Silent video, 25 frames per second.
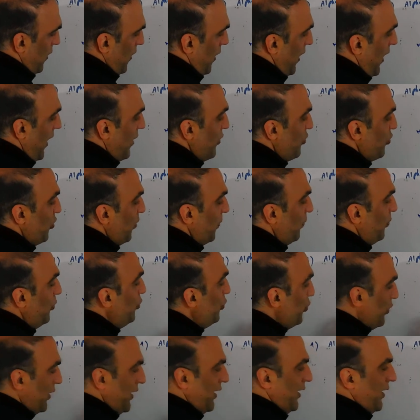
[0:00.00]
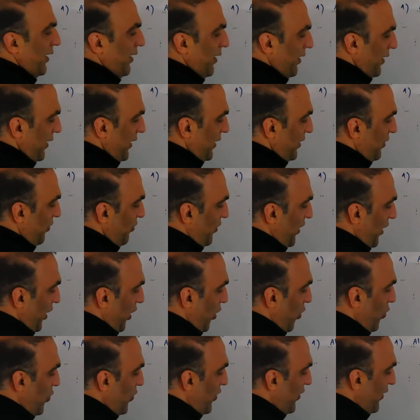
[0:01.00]
isobutyl, it is a
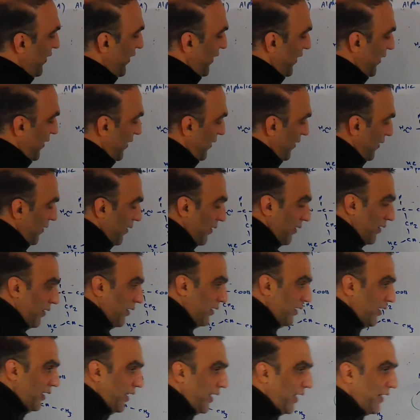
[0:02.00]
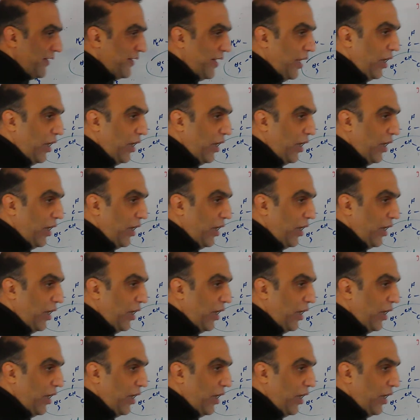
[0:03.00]
leucine. In the